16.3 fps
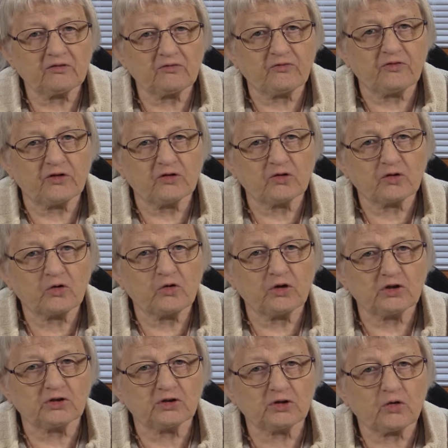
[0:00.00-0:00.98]
to feel
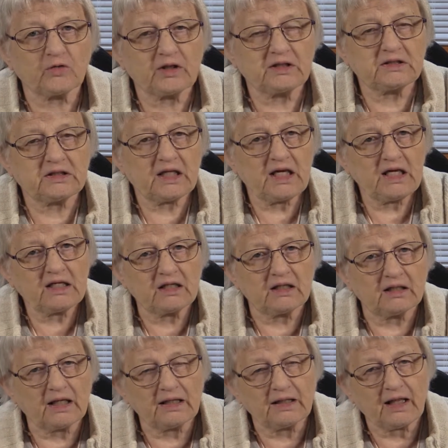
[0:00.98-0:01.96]
good so they take
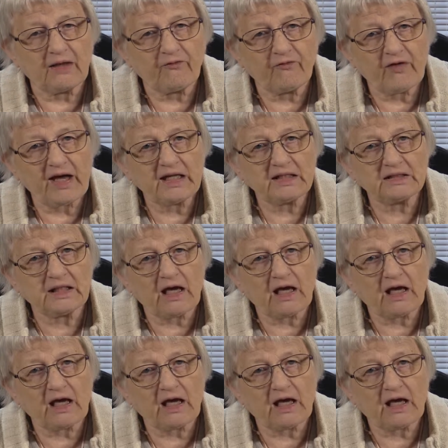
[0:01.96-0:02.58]
it and they find